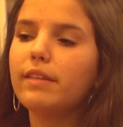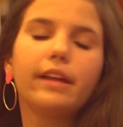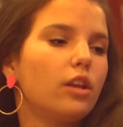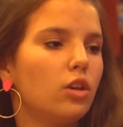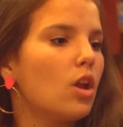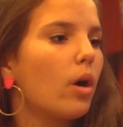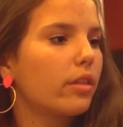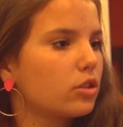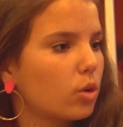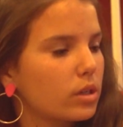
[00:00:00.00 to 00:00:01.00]
have like no
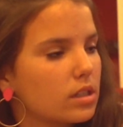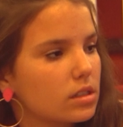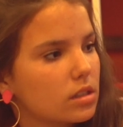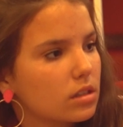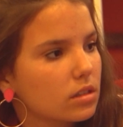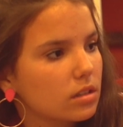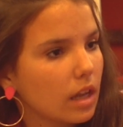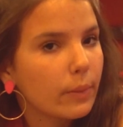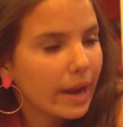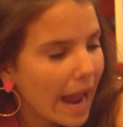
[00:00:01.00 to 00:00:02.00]
other choices.
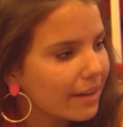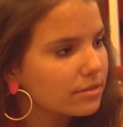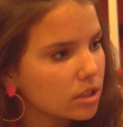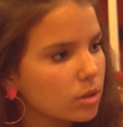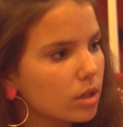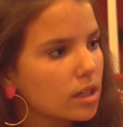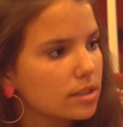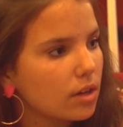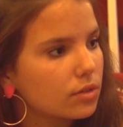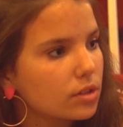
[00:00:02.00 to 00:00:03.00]
Like, we have to do it
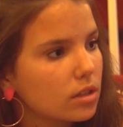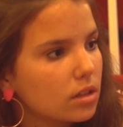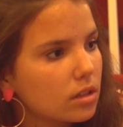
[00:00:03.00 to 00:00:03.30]
ourselves.